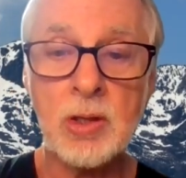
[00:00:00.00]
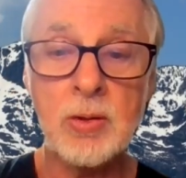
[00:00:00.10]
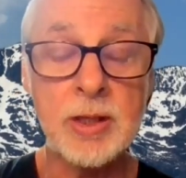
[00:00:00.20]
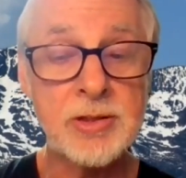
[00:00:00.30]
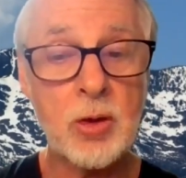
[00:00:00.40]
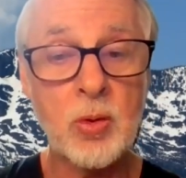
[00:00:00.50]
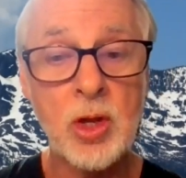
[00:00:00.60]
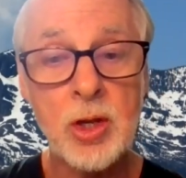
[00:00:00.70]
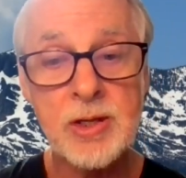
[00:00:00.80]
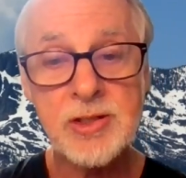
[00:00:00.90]
Right, so
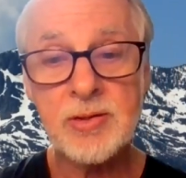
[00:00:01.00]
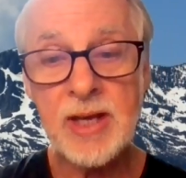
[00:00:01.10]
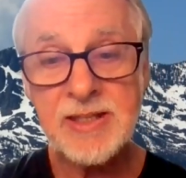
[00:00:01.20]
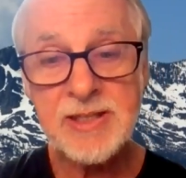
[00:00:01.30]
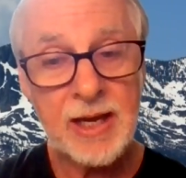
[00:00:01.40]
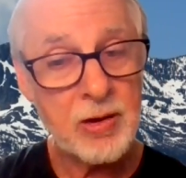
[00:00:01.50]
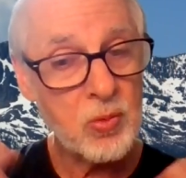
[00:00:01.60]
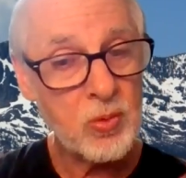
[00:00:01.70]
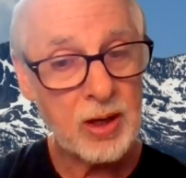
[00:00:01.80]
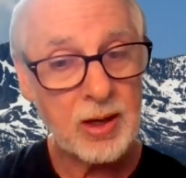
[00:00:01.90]
that's kind of
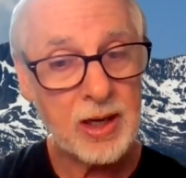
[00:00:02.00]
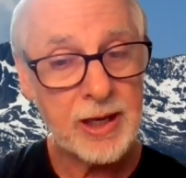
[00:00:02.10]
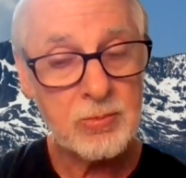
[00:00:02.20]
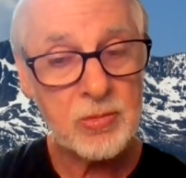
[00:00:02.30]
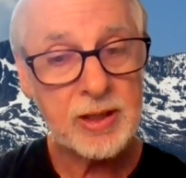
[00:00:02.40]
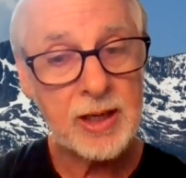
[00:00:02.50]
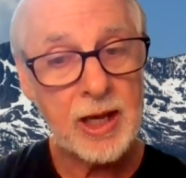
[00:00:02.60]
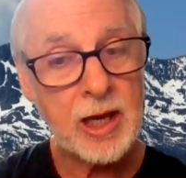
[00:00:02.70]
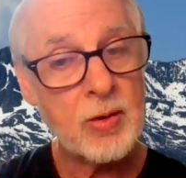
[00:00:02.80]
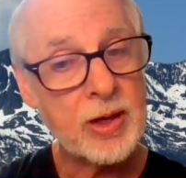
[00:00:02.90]
where I am right
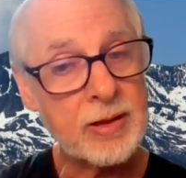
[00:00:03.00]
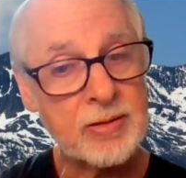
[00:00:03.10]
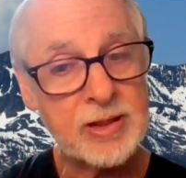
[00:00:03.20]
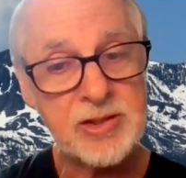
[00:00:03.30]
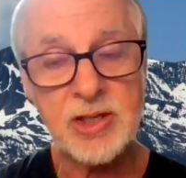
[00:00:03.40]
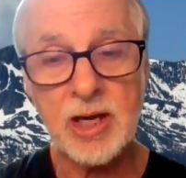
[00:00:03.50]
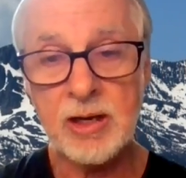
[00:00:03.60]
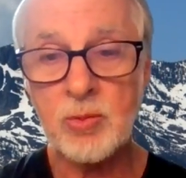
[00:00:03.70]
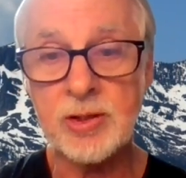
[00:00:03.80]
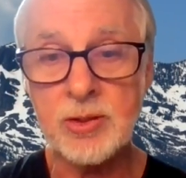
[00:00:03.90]
now, and this is
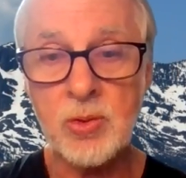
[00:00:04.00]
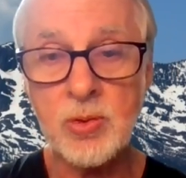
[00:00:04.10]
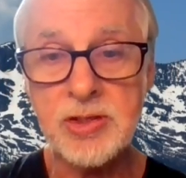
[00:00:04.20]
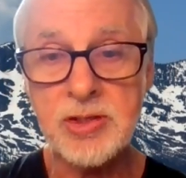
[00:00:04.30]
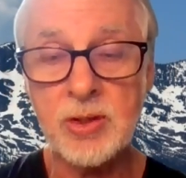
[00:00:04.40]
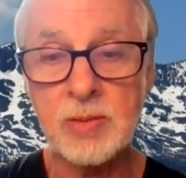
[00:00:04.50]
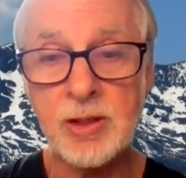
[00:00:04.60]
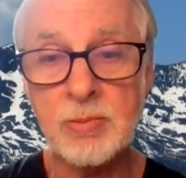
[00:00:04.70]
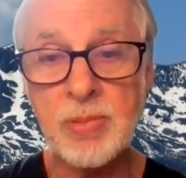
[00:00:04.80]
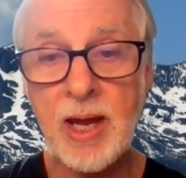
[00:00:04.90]
kind of what the course is going to
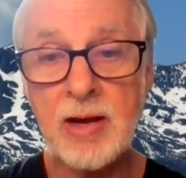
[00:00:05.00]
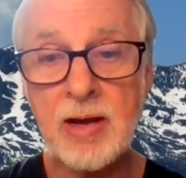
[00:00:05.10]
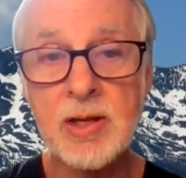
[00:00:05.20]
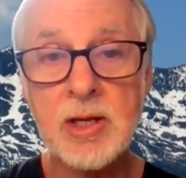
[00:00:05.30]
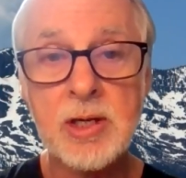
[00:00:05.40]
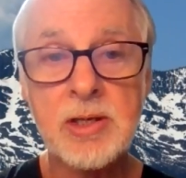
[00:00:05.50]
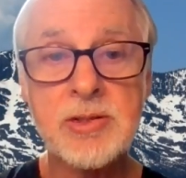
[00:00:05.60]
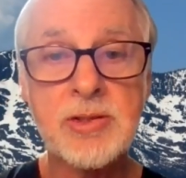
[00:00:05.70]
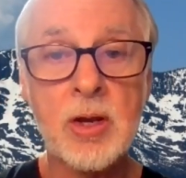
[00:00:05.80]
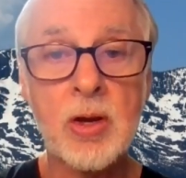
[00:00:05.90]
be about.
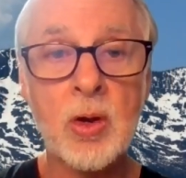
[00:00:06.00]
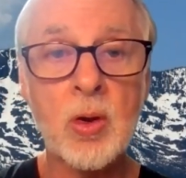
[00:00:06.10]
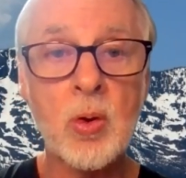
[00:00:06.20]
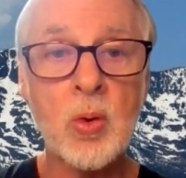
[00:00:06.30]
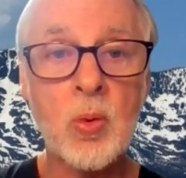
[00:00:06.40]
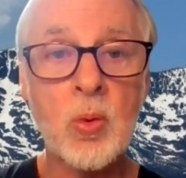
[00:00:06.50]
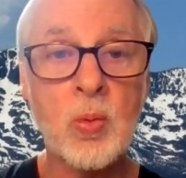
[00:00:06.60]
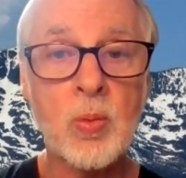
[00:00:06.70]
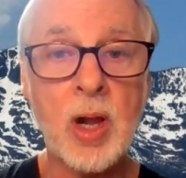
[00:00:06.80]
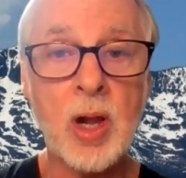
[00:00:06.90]

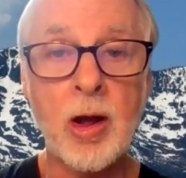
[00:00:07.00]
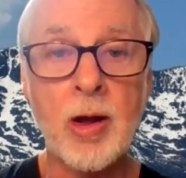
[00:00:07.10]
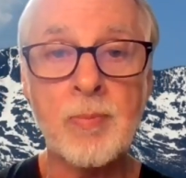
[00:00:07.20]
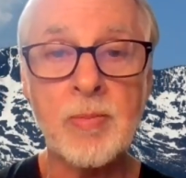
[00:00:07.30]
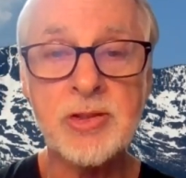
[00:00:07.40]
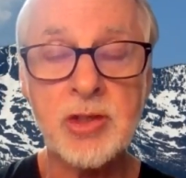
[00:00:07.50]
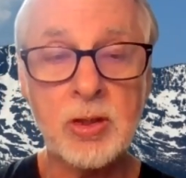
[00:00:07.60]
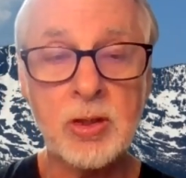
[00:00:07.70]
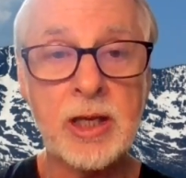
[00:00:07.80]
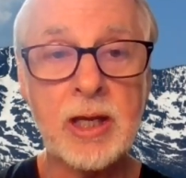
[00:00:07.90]
So
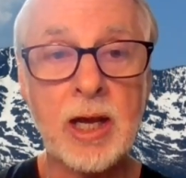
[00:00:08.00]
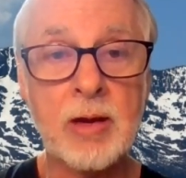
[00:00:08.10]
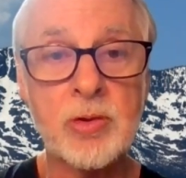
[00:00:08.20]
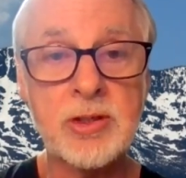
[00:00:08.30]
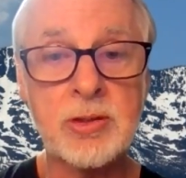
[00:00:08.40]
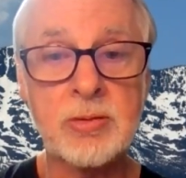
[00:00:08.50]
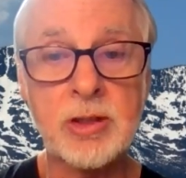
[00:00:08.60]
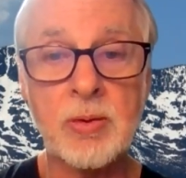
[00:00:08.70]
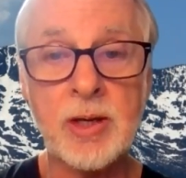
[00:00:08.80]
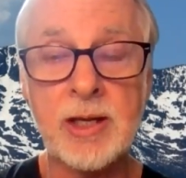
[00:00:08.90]
certainly I want you to
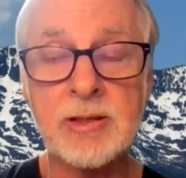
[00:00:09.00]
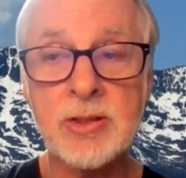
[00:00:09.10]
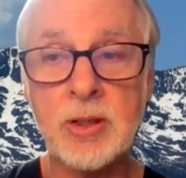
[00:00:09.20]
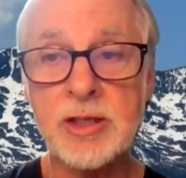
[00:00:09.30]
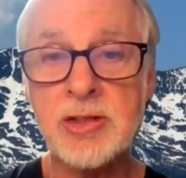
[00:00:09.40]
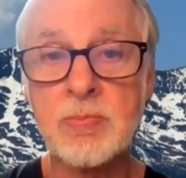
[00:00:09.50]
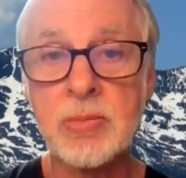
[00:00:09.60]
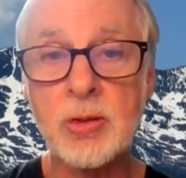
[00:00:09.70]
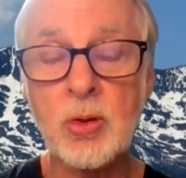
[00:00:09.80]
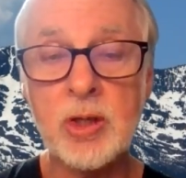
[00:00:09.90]
go ahead and start
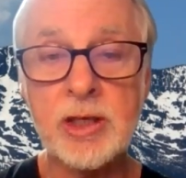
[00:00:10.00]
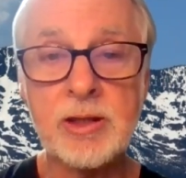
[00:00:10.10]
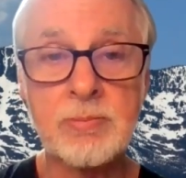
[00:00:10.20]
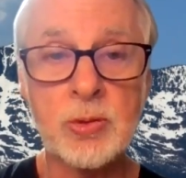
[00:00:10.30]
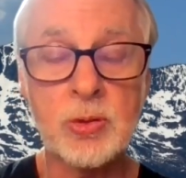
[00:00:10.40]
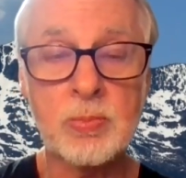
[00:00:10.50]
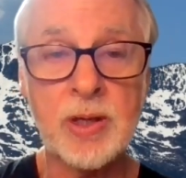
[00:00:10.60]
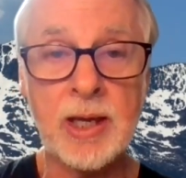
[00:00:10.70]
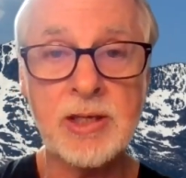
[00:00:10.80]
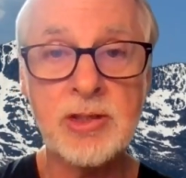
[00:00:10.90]
exploring the Moodle
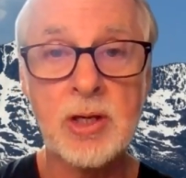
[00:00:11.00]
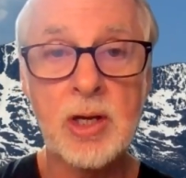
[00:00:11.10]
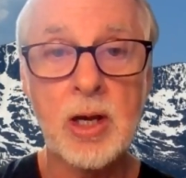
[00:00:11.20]
page.